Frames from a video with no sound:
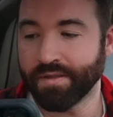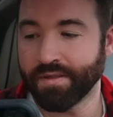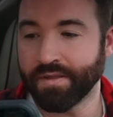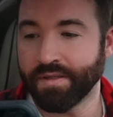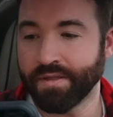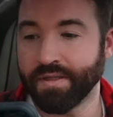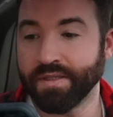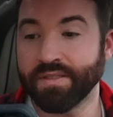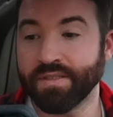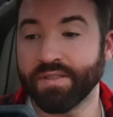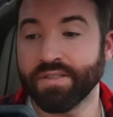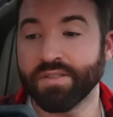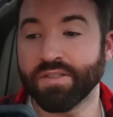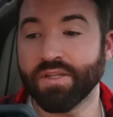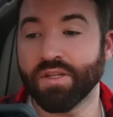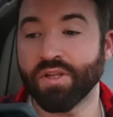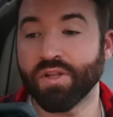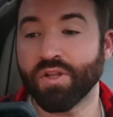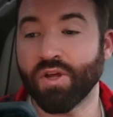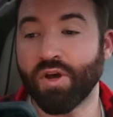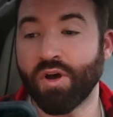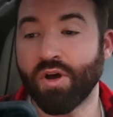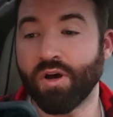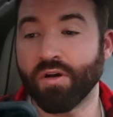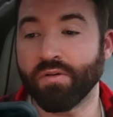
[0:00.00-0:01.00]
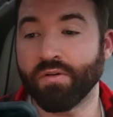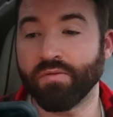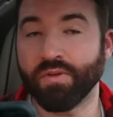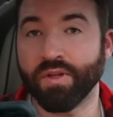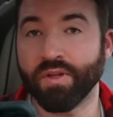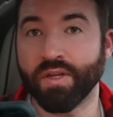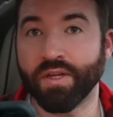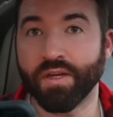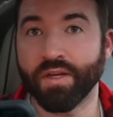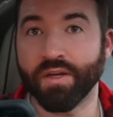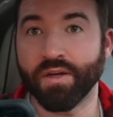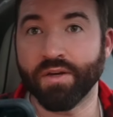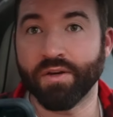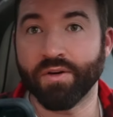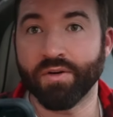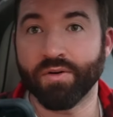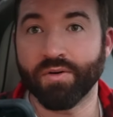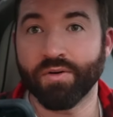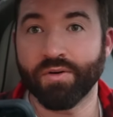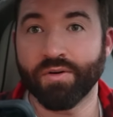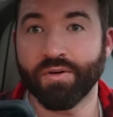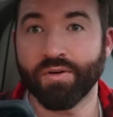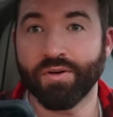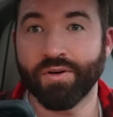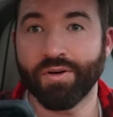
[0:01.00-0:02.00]
This is a long video.
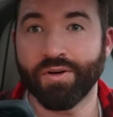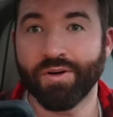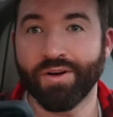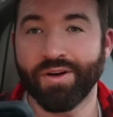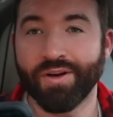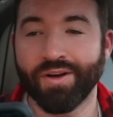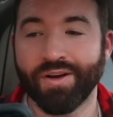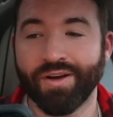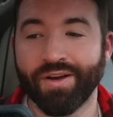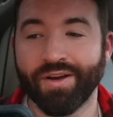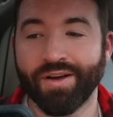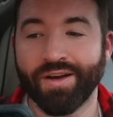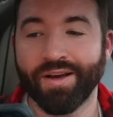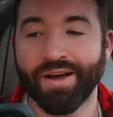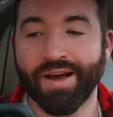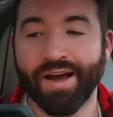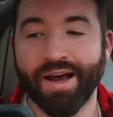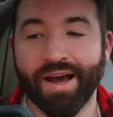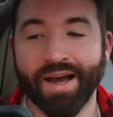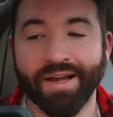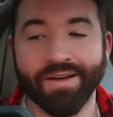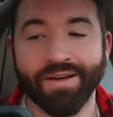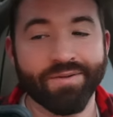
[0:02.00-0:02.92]
I